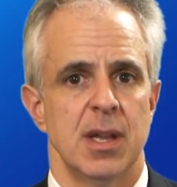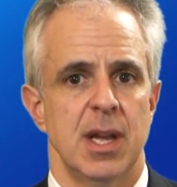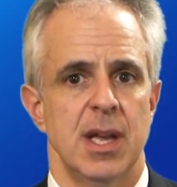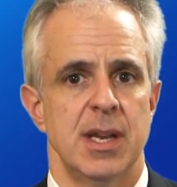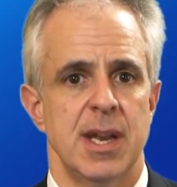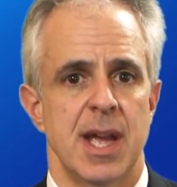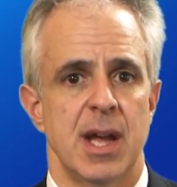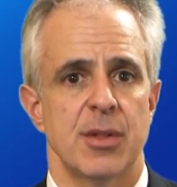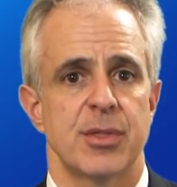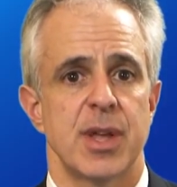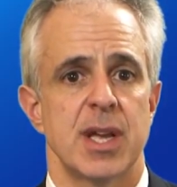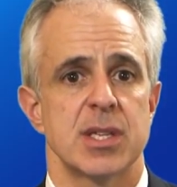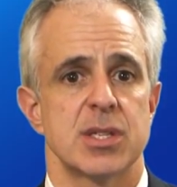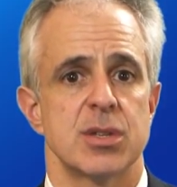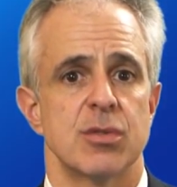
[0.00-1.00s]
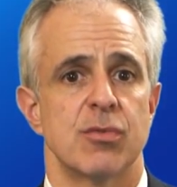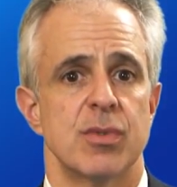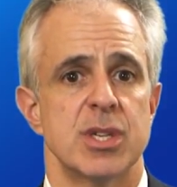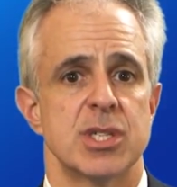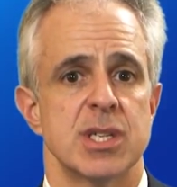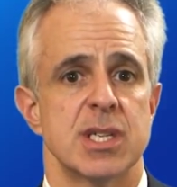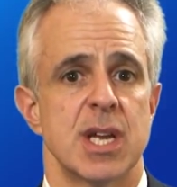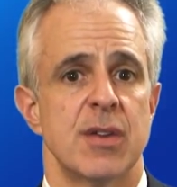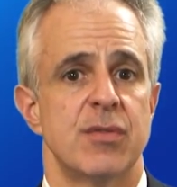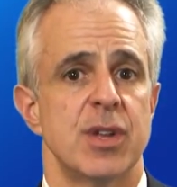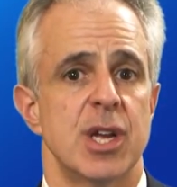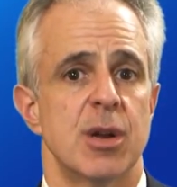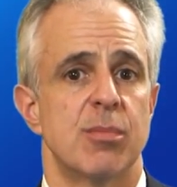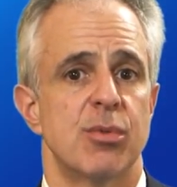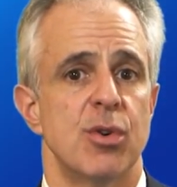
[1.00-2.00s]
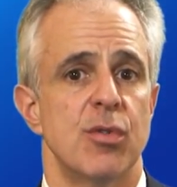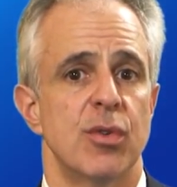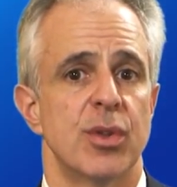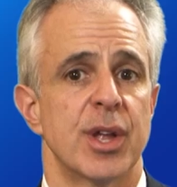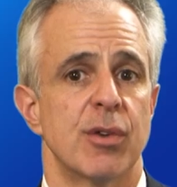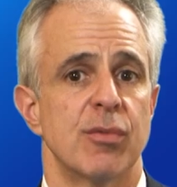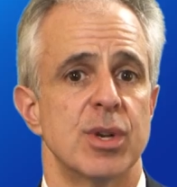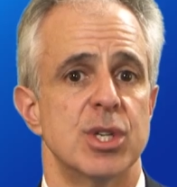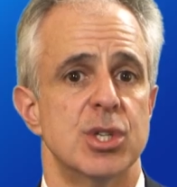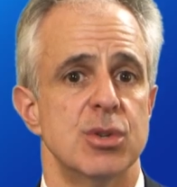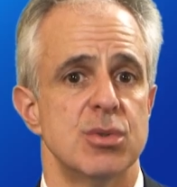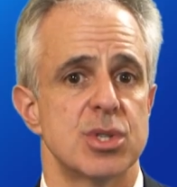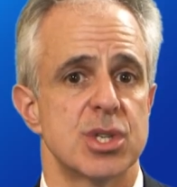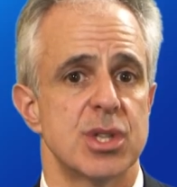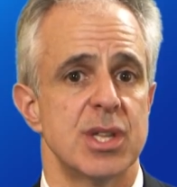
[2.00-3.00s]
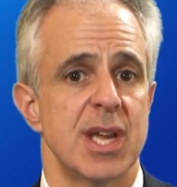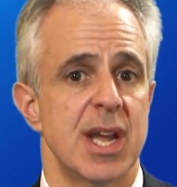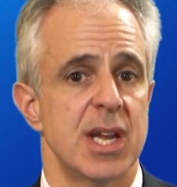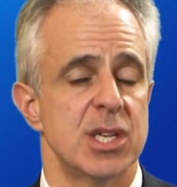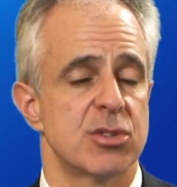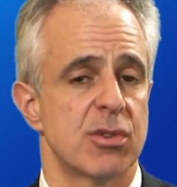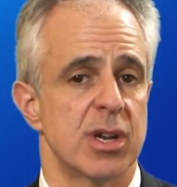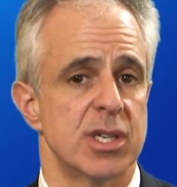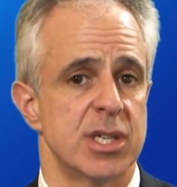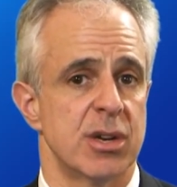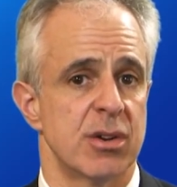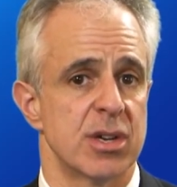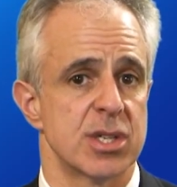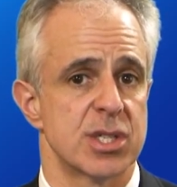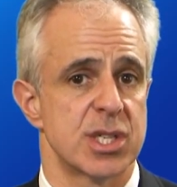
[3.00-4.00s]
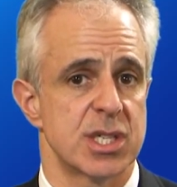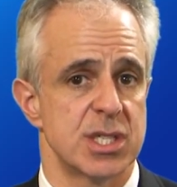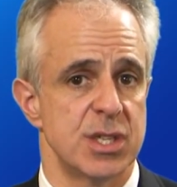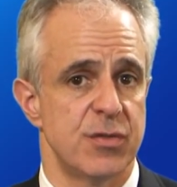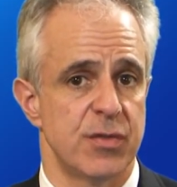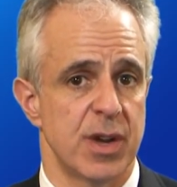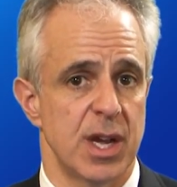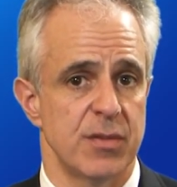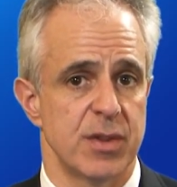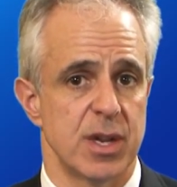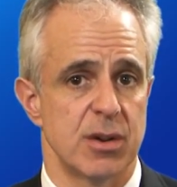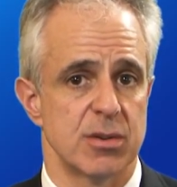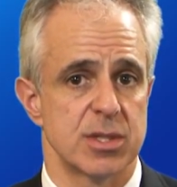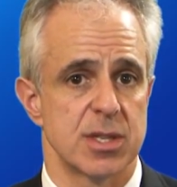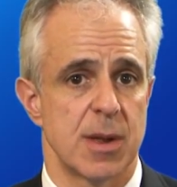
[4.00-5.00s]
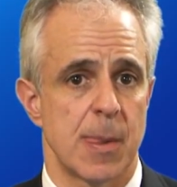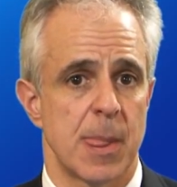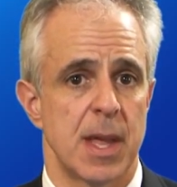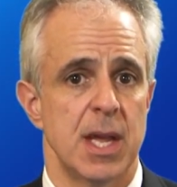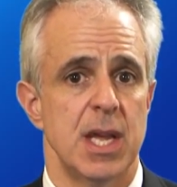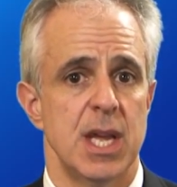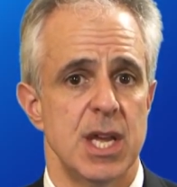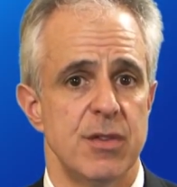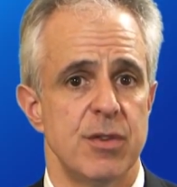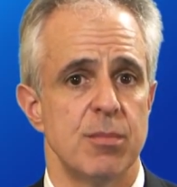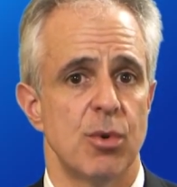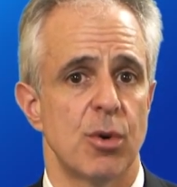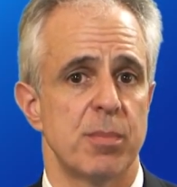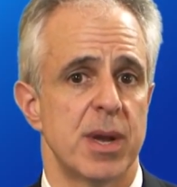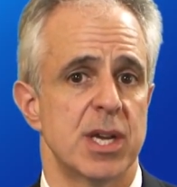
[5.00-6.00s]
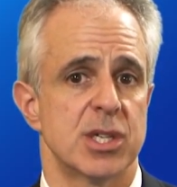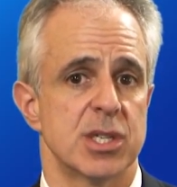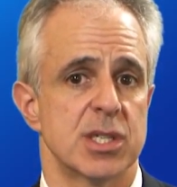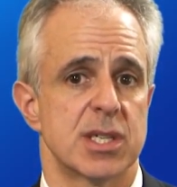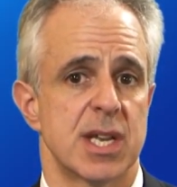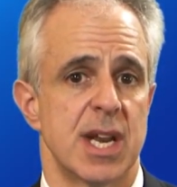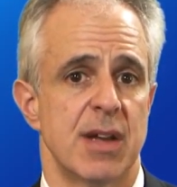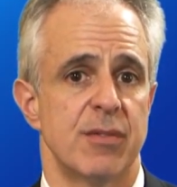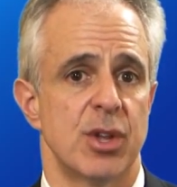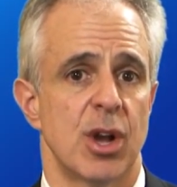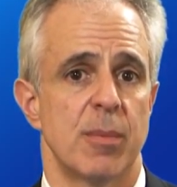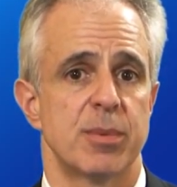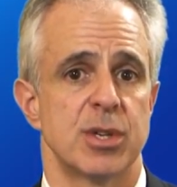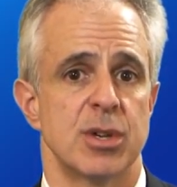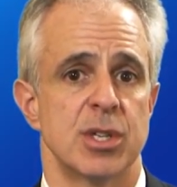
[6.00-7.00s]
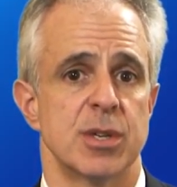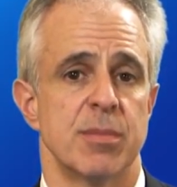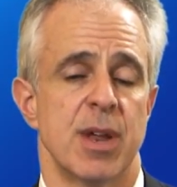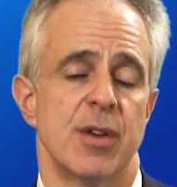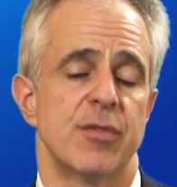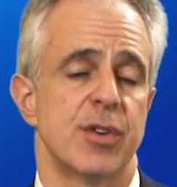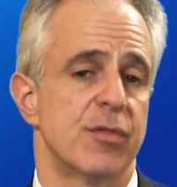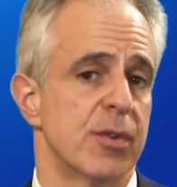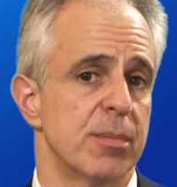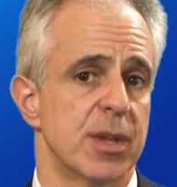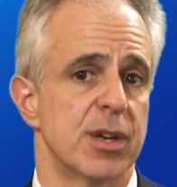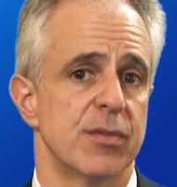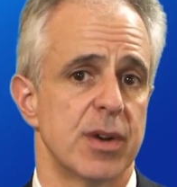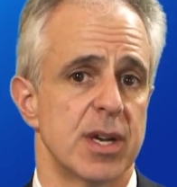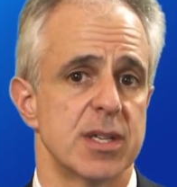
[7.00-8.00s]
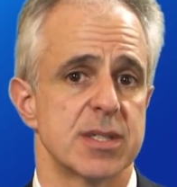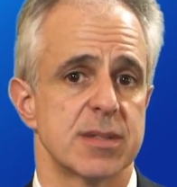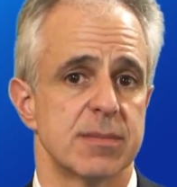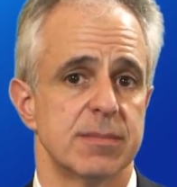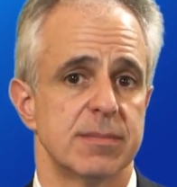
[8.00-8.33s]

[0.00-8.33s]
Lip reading: and now, thanks to the recent FDA approval that reduced the age criteria to 65 years, even more patients can have the opportunity to benefit from the device.